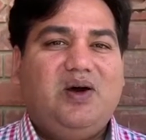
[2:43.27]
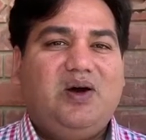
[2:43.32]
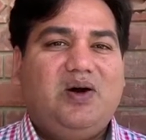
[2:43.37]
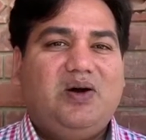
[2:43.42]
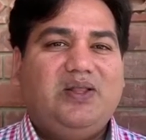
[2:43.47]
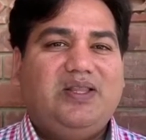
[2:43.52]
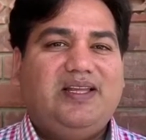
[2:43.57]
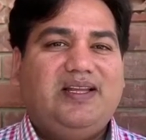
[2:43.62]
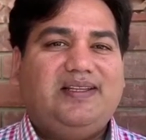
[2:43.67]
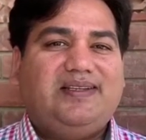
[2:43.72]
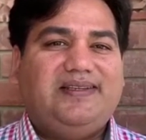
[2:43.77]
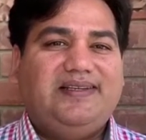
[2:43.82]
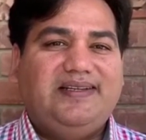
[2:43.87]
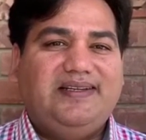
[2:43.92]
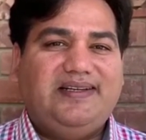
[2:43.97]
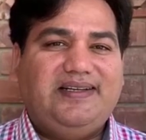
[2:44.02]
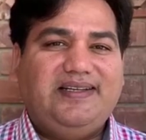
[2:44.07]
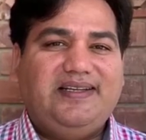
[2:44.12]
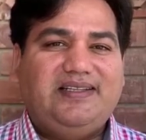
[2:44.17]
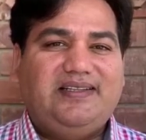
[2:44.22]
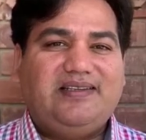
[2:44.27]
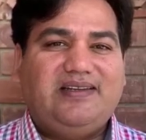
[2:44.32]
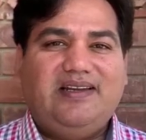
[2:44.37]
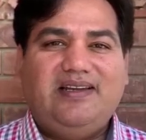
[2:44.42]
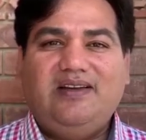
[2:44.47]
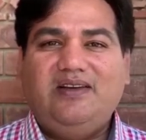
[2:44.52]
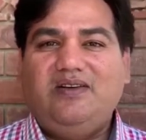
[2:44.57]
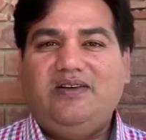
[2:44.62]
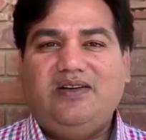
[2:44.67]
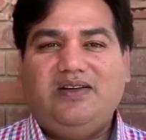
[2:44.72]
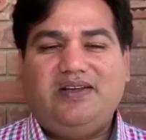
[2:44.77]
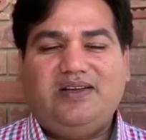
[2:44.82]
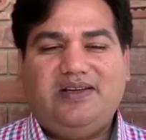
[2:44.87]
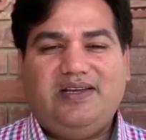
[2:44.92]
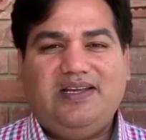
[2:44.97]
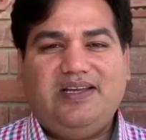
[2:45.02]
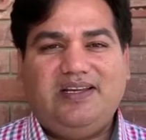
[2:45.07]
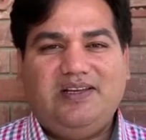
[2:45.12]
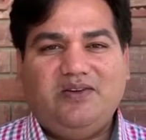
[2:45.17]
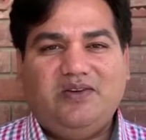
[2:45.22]
on their 30th
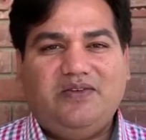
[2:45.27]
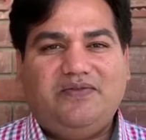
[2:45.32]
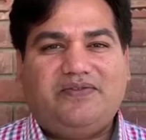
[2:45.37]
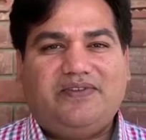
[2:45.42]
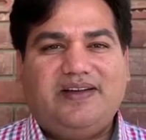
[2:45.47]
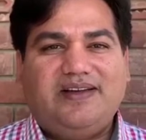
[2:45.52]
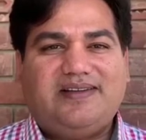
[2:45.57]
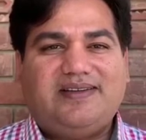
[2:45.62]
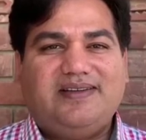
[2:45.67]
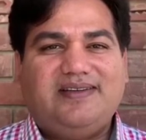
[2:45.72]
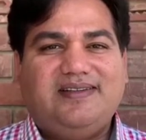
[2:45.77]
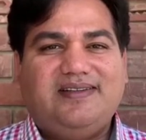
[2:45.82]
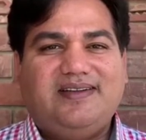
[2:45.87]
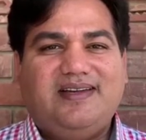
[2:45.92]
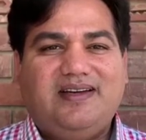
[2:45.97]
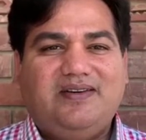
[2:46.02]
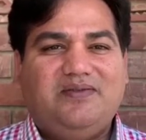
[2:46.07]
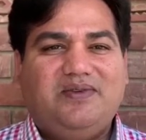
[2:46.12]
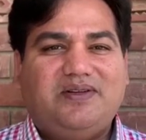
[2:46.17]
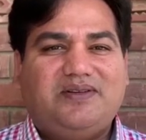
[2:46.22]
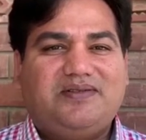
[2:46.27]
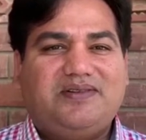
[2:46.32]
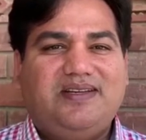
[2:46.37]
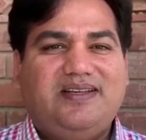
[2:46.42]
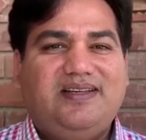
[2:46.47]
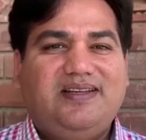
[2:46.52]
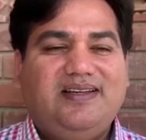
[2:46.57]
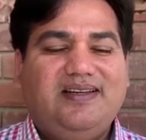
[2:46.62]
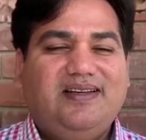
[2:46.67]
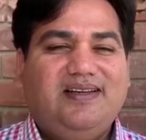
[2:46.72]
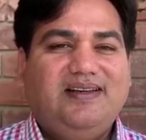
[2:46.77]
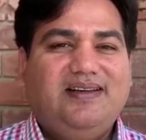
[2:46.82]
reunification anniversary.